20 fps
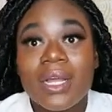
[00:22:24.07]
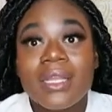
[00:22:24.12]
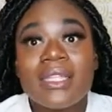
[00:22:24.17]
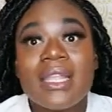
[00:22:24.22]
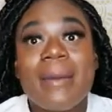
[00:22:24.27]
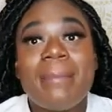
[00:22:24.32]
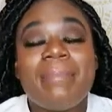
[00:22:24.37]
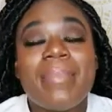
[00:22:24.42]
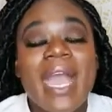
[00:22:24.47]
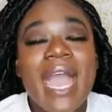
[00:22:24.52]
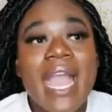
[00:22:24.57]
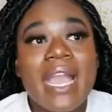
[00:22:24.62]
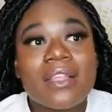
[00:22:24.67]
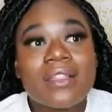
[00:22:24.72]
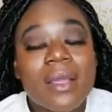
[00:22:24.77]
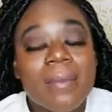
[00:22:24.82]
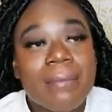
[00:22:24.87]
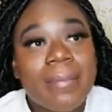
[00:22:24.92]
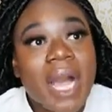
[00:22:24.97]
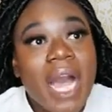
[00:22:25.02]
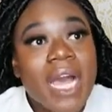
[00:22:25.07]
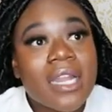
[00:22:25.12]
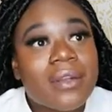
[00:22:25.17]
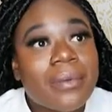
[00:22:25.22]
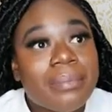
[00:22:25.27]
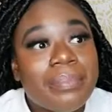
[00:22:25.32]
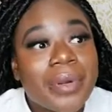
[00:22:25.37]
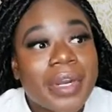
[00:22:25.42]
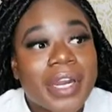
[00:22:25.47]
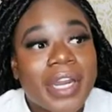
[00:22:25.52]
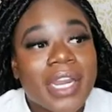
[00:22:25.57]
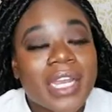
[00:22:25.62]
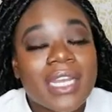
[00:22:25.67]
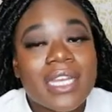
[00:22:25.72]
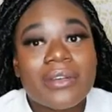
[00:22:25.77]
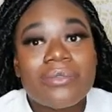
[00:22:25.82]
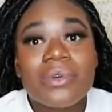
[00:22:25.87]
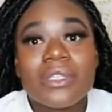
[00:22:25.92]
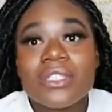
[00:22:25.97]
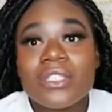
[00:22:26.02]
The bottom part,
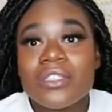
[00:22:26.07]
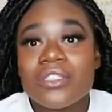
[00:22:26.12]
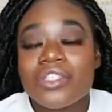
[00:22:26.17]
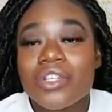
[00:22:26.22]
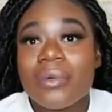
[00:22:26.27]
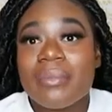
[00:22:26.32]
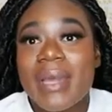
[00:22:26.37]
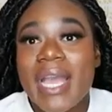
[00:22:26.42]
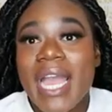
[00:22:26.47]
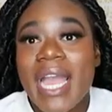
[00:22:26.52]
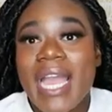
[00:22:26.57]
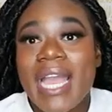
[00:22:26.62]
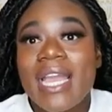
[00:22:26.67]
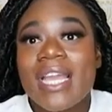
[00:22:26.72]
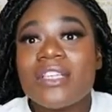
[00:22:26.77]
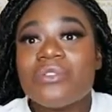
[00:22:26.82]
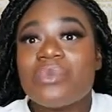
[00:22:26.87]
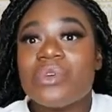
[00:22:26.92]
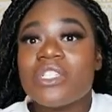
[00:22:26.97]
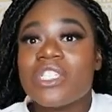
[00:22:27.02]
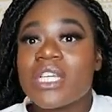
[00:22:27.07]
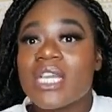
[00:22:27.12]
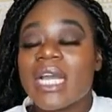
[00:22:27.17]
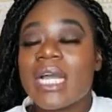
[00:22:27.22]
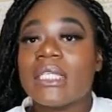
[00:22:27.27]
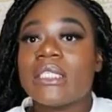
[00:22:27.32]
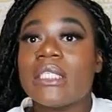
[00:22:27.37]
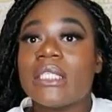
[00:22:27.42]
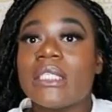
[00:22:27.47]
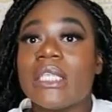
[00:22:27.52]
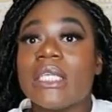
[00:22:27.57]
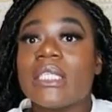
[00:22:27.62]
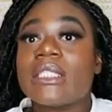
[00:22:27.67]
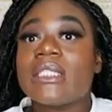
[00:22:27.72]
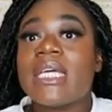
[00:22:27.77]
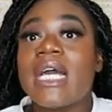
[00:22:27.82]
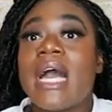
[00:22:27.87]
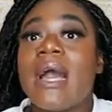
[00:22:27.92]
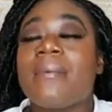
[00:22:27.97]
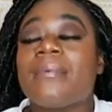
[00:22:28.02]
it wasn't so bad. It's when she got to the
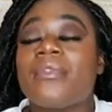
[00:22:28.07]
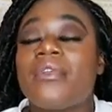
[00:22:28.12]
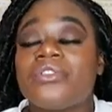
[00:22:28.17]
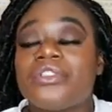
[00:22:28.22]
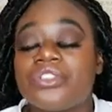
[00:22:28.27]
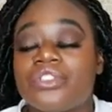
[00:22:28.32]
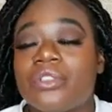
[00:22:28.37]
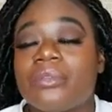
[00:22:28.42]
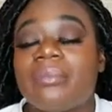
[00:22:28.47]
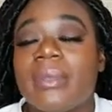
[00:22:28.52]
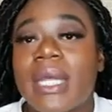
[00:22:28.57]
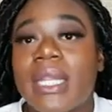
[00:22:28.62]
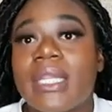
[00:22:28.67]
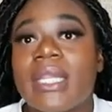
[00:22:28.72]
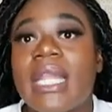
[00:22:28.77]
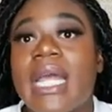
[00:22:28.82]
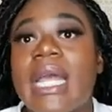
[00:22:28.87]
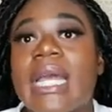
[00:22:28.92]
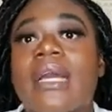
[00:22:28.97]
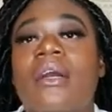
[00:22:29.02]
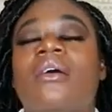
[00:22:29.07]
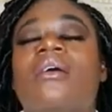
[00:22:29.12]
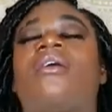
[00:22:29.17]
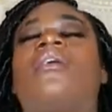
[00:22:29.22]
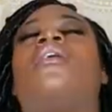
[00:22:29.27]
top, closer to my neck.